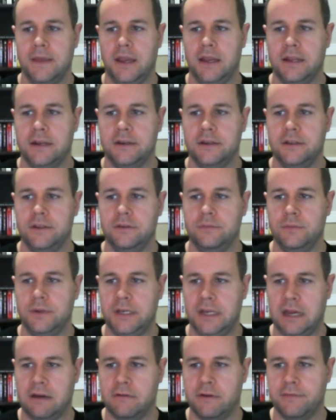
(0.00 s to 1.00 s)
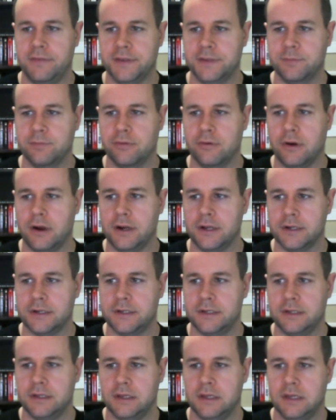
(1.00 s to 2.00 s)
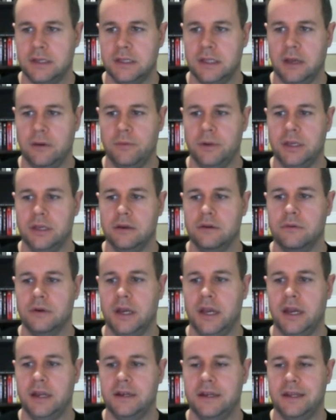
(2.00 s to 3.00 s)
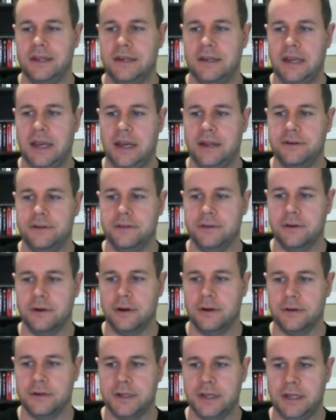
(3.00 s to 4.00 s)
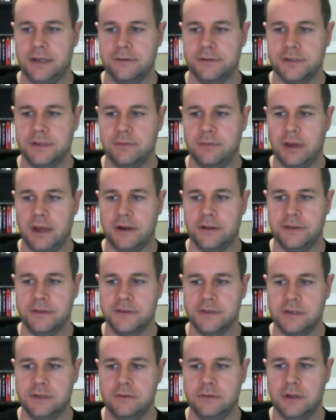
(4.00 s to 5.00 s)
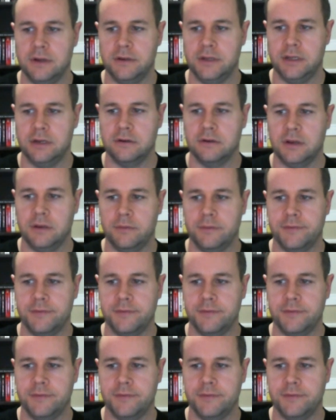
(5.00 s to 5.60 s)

that we now have this product that we can go ahead and add to the cart. And you'll see we added the S K U down here,